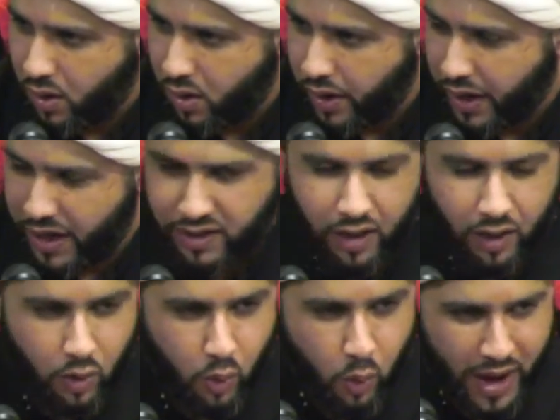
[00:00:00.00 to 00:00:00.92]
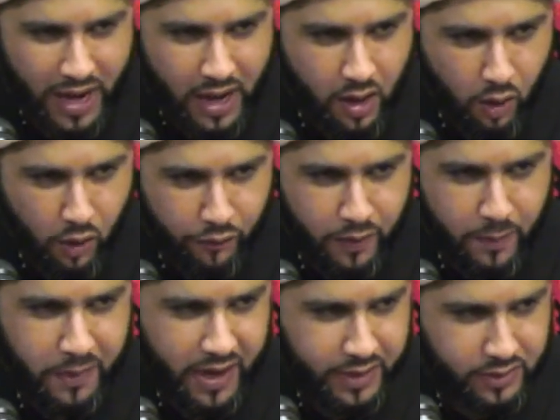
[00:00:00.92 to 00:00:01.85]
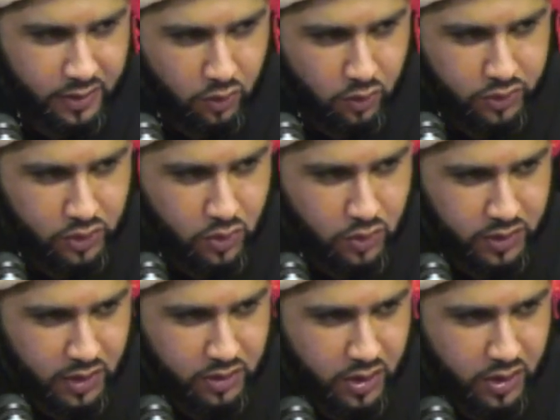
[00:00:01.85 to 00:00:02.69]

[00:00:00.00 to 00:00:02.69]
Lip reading: in the quill of a person who's using